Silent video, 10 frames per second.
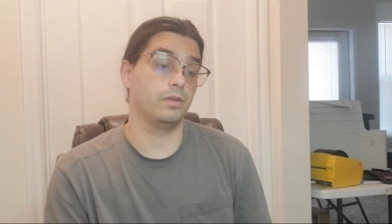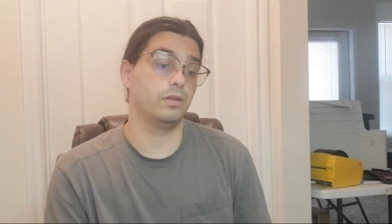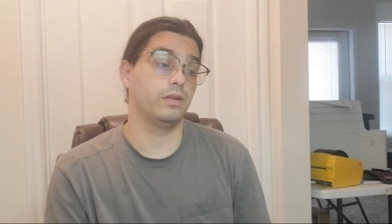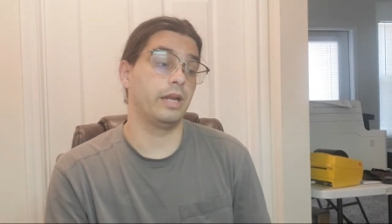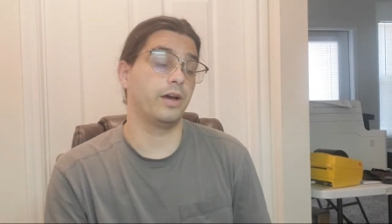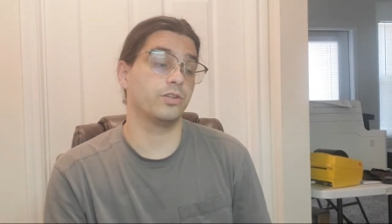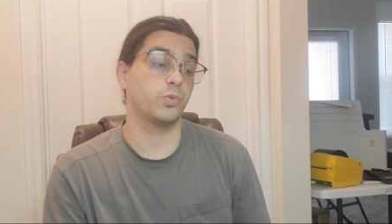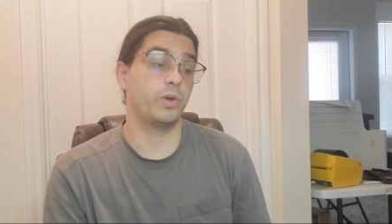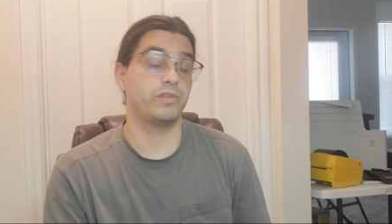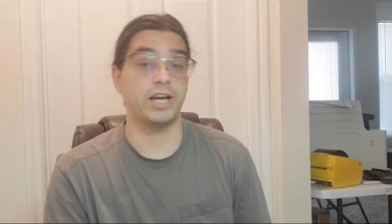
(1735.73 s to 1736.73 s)
Now,
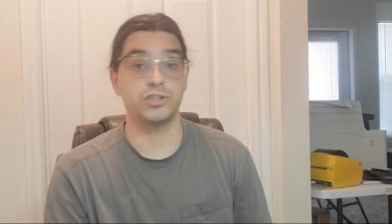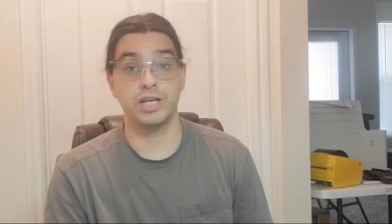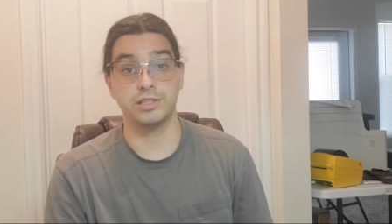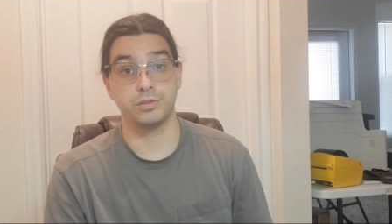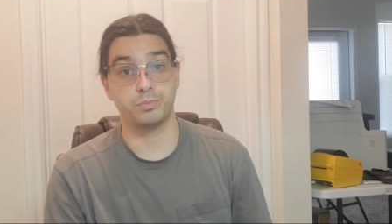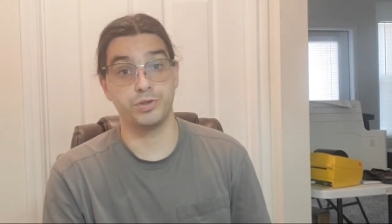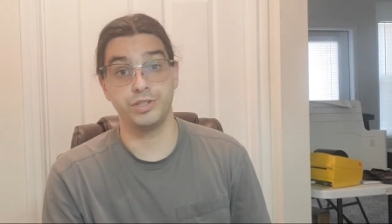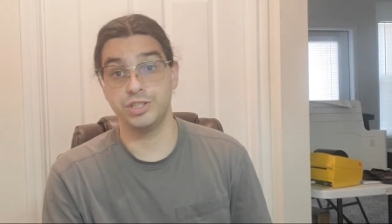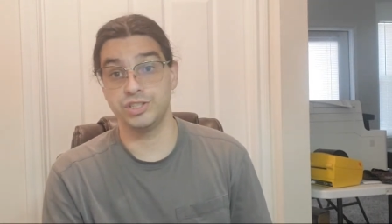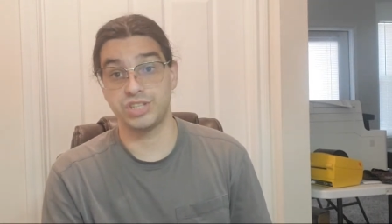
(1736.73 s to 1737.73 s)
Swift actually has a pretty
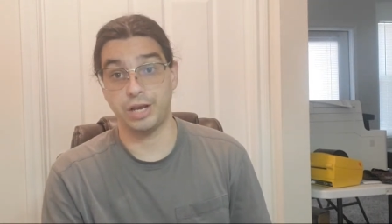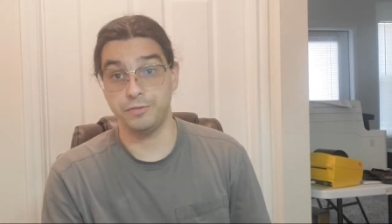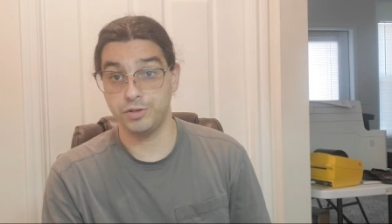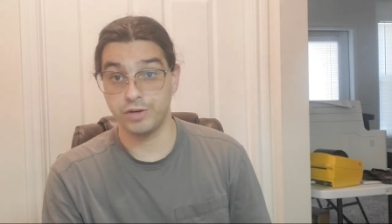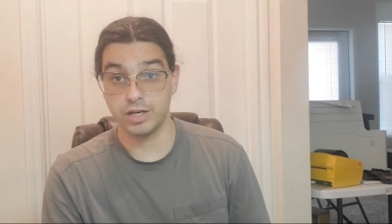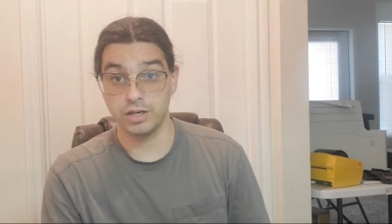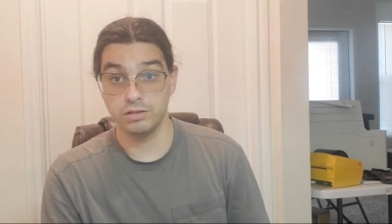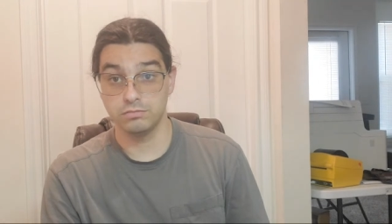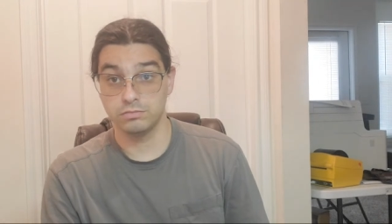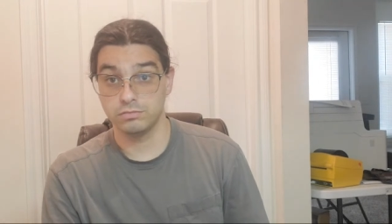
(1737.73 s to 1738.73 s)
good safety
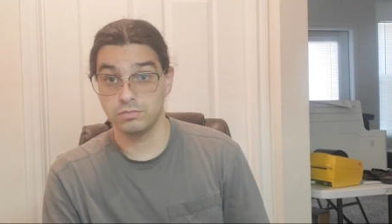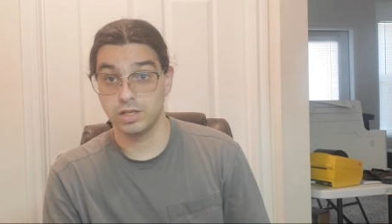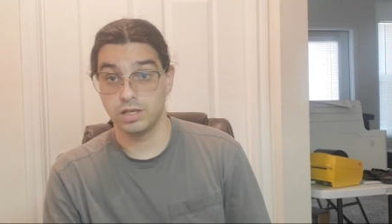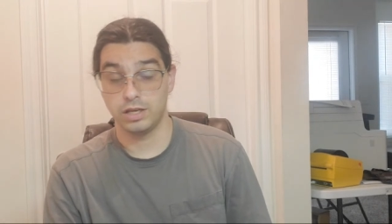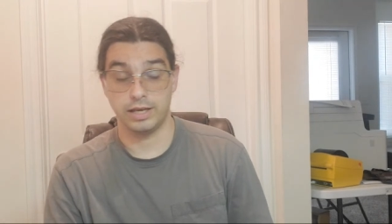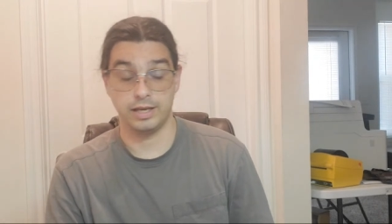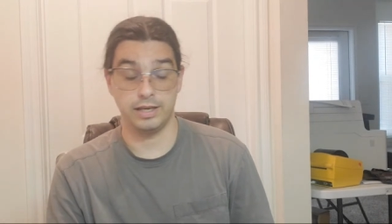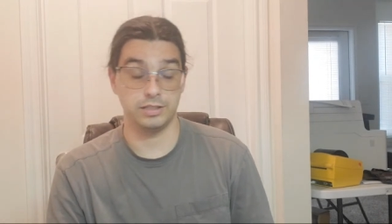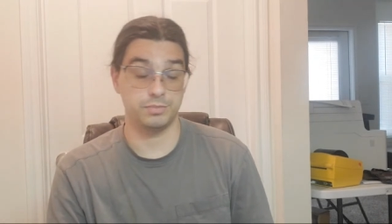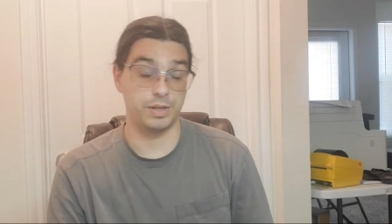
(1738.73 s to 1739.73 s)
record,
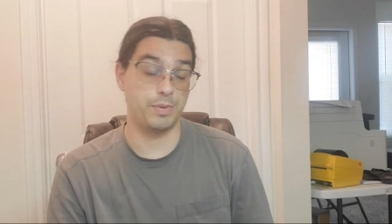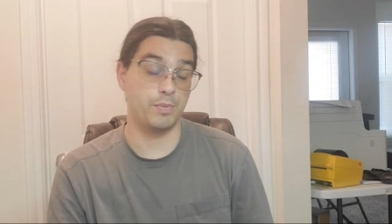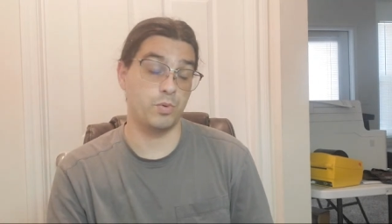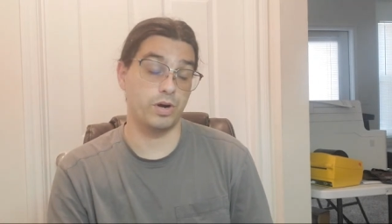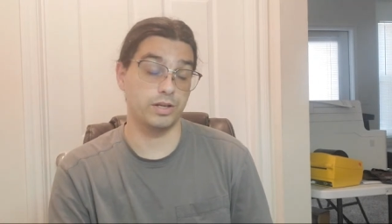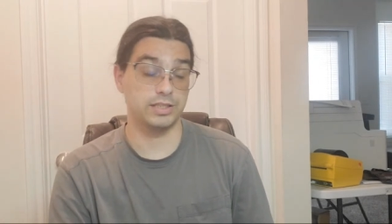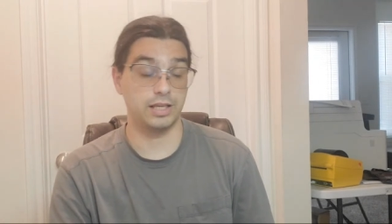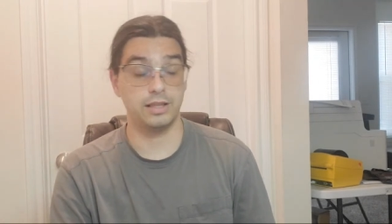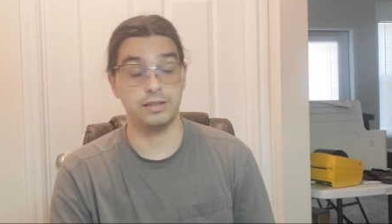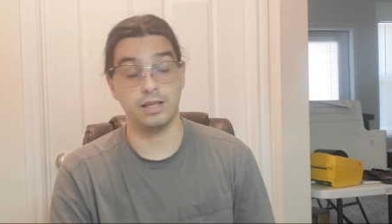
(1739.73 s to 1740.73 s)
as many people want to say
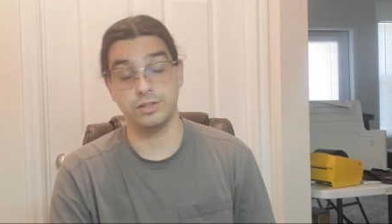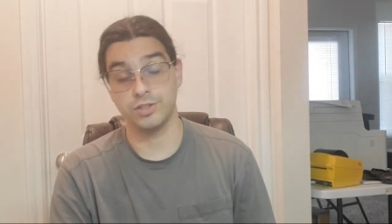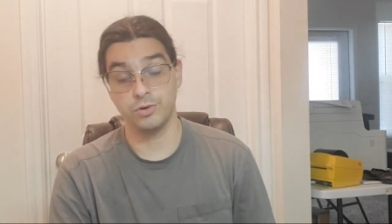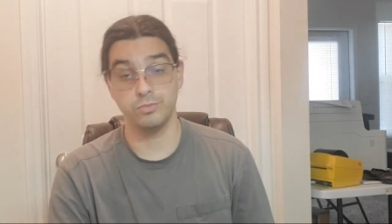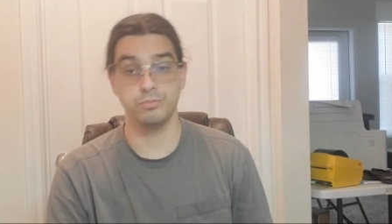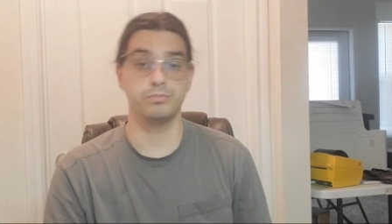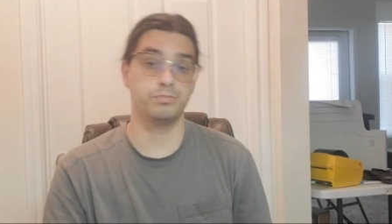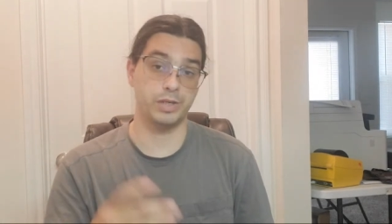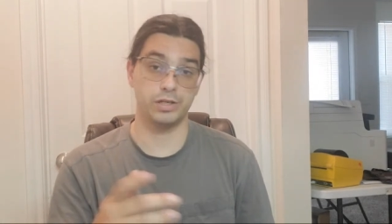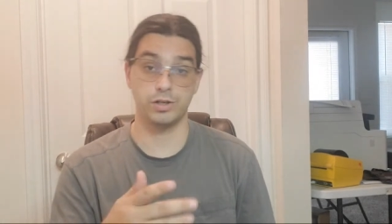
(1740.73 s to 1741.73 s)
that they don't,
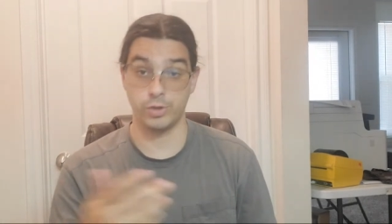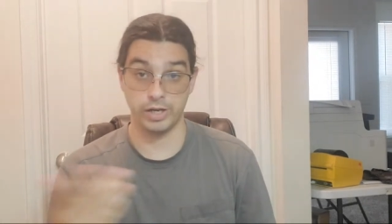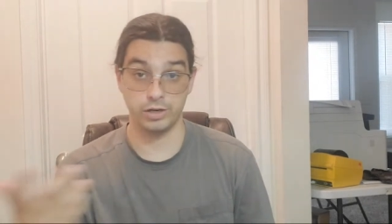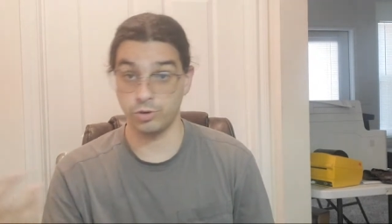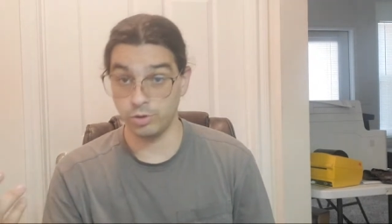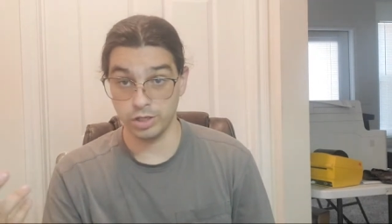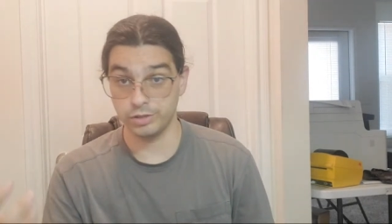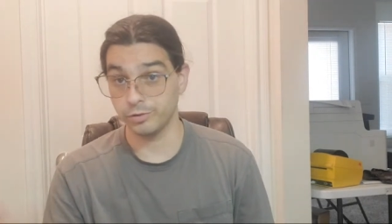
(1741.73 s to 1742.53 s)
but go ahead and Google it.